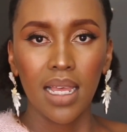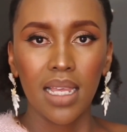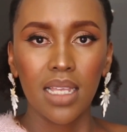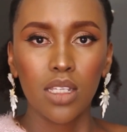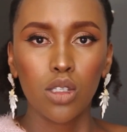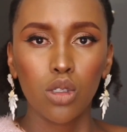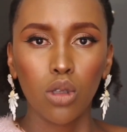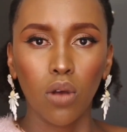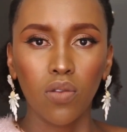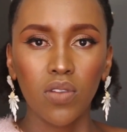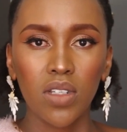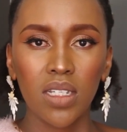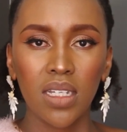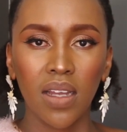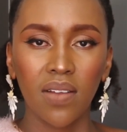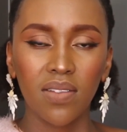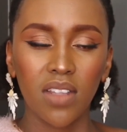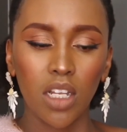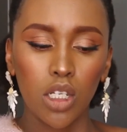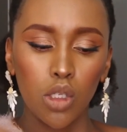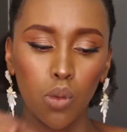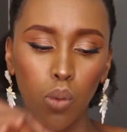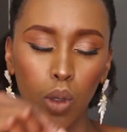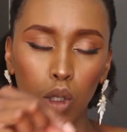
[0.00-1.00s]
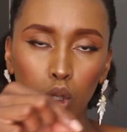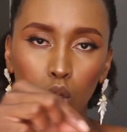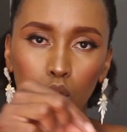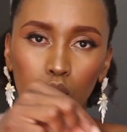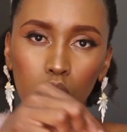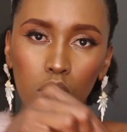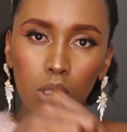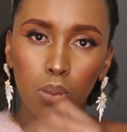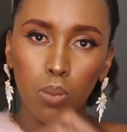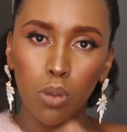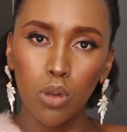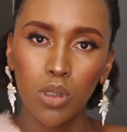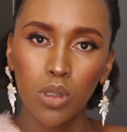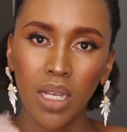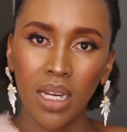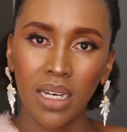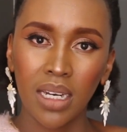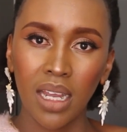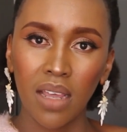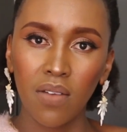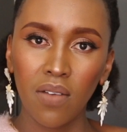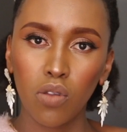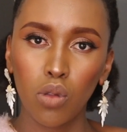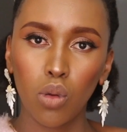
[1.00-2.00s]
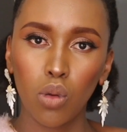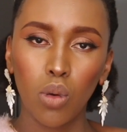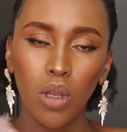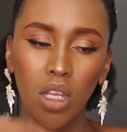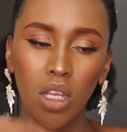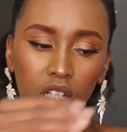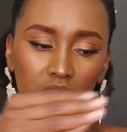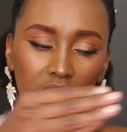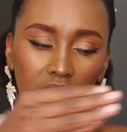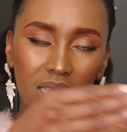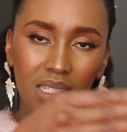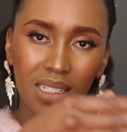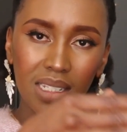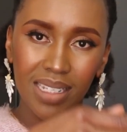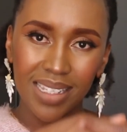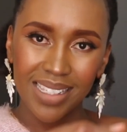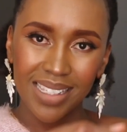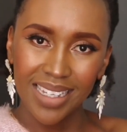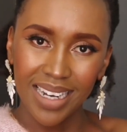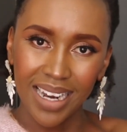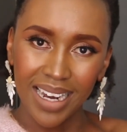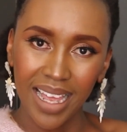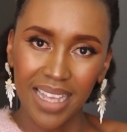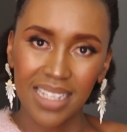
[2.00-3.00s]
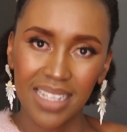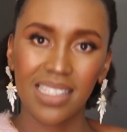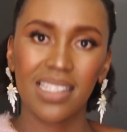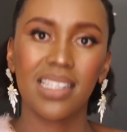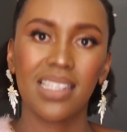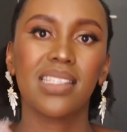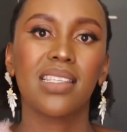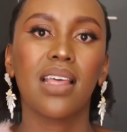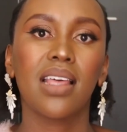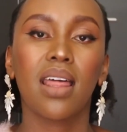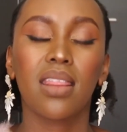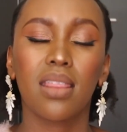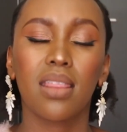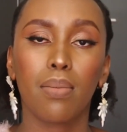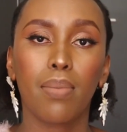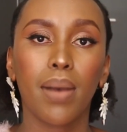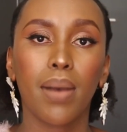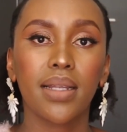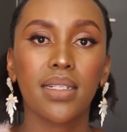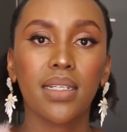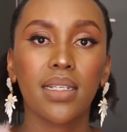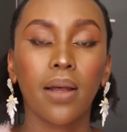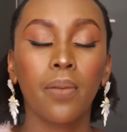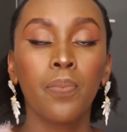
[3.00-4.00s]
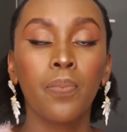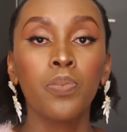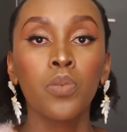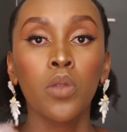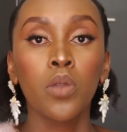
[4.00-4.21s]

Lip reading: soft enough that when you just put a knife through, it just slices the butter.